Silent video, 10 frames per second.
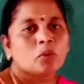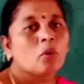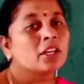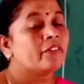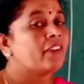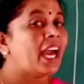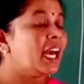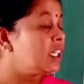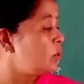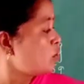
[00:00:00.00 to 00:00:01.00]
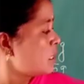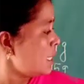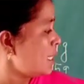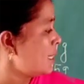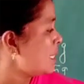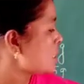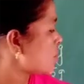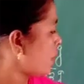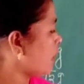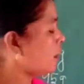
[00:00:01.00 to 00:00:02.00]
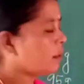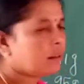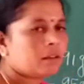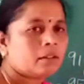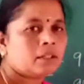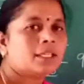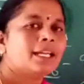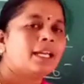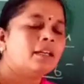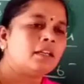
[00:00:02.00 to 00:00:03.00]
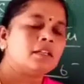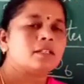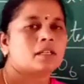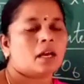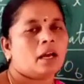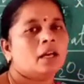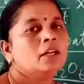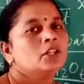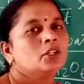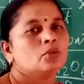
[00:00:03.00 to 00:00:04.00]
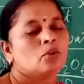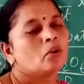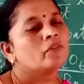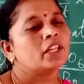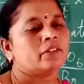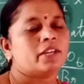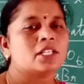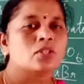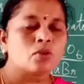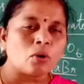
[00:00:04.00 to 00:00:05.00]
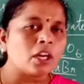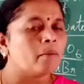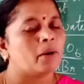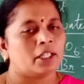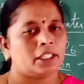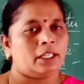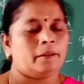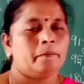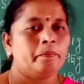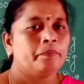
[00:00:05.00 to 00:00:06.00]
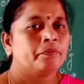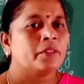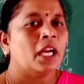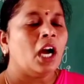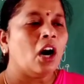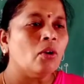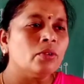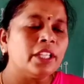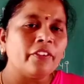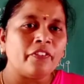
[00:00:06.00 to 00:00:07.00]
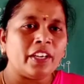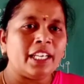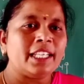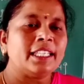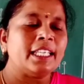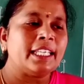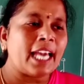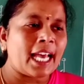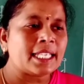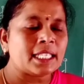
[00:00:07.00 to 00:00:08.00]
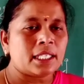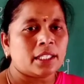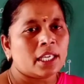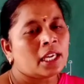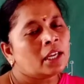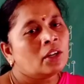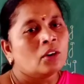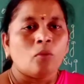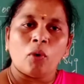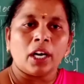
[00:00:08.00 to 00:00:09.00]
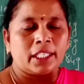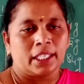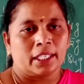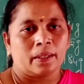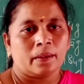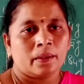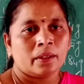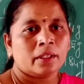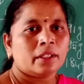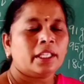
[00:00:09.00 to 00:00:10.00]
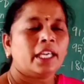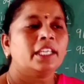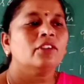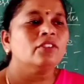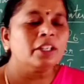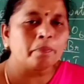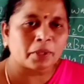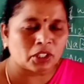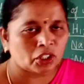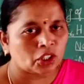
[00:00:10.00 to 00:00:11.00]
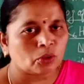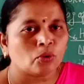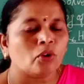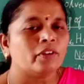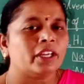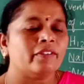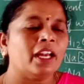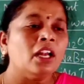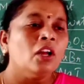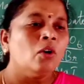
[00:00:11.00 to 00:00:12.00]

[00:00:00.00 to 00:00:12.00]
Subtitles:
Okay, where you see this one, that Henry's law, you know very well soda bottle. How they filling the gas in the water? They give the pressure, you know very well.